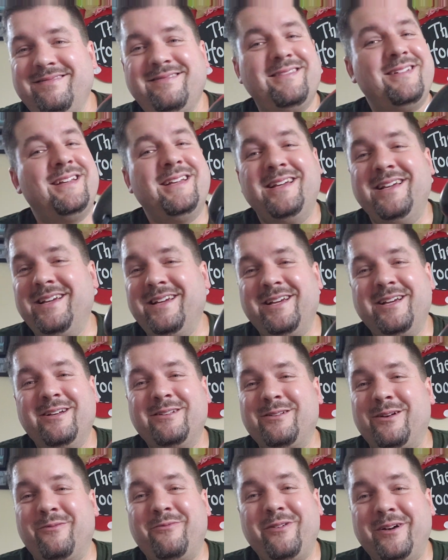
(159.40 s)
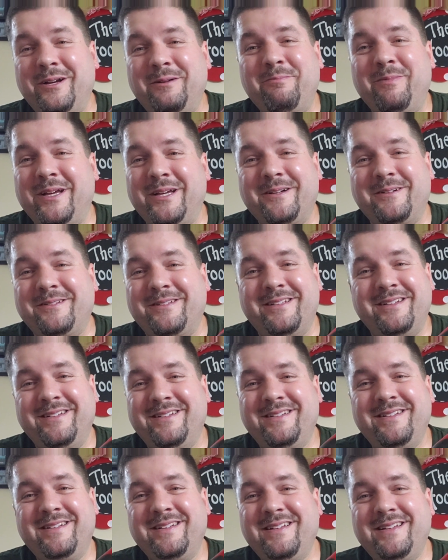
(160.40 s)
it was a fun build.
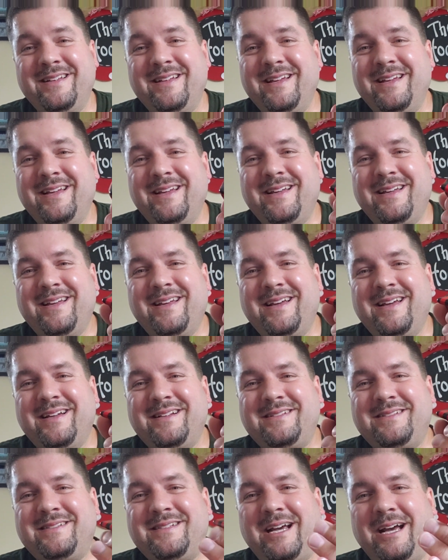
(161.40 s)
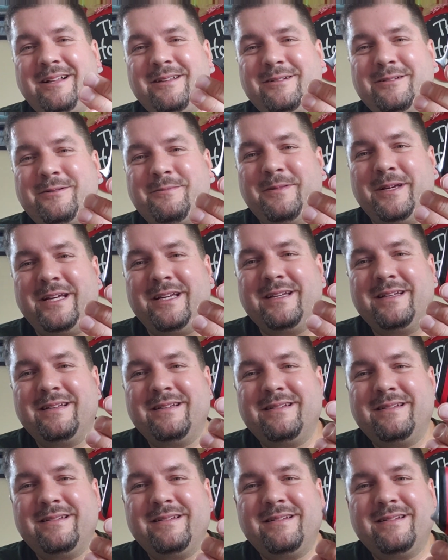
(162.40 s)
It challenged me.
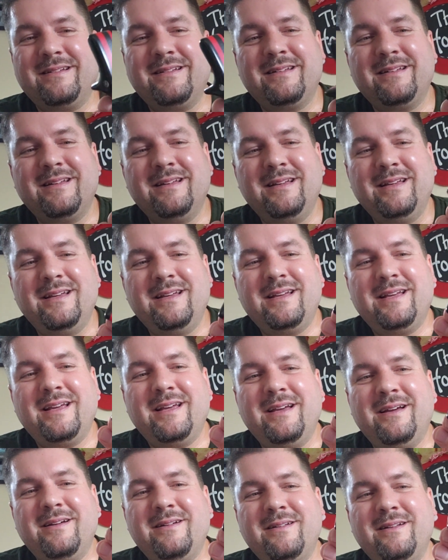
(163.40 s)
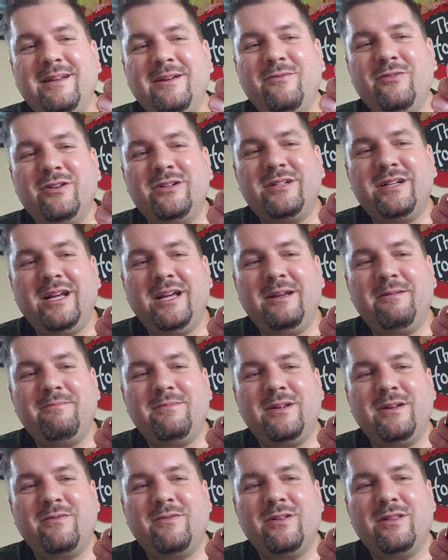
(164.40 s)
You know, different shape,
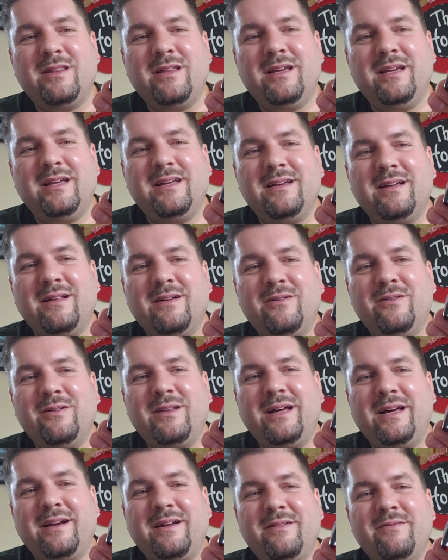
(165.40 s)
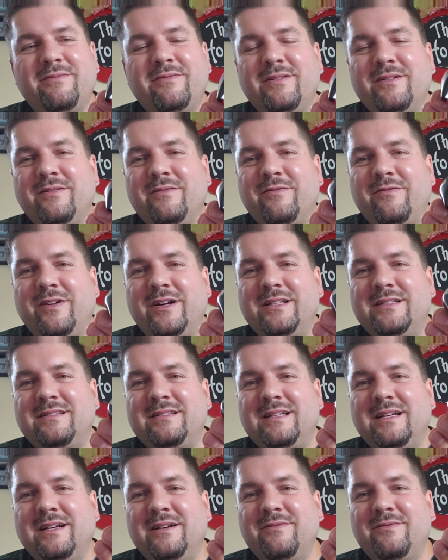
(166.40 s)
different thing, a whole lot of fun
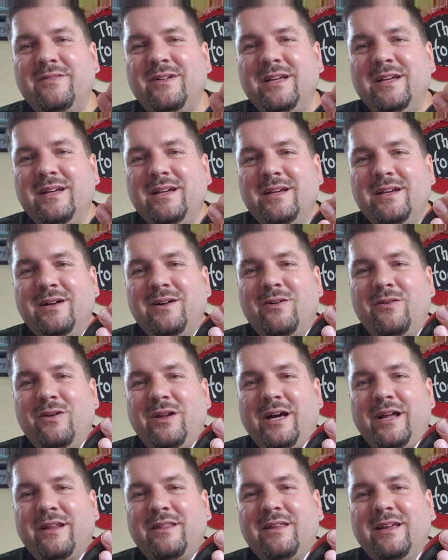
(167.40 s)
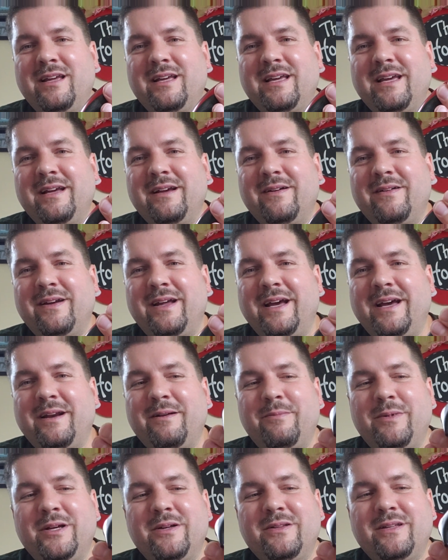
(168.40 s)
stuff, a whole lot of thinking on how to
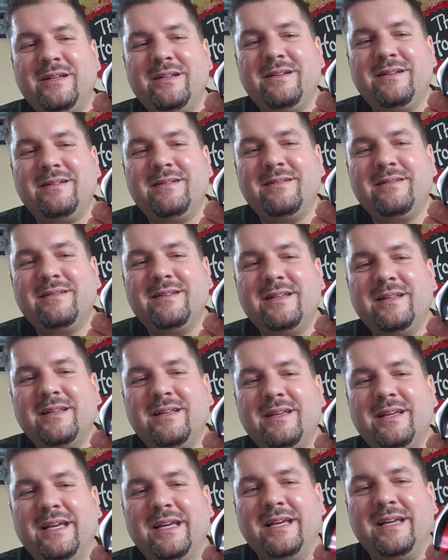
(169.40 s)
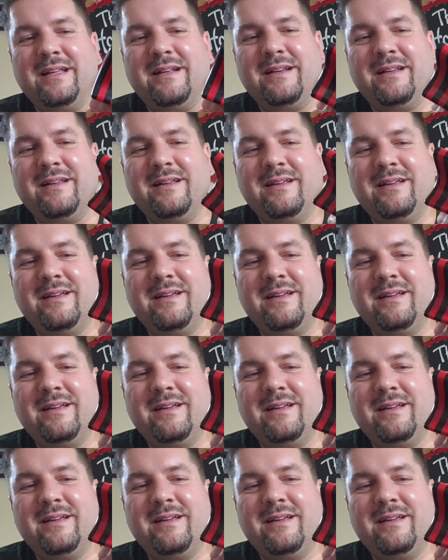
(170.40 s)
build it. And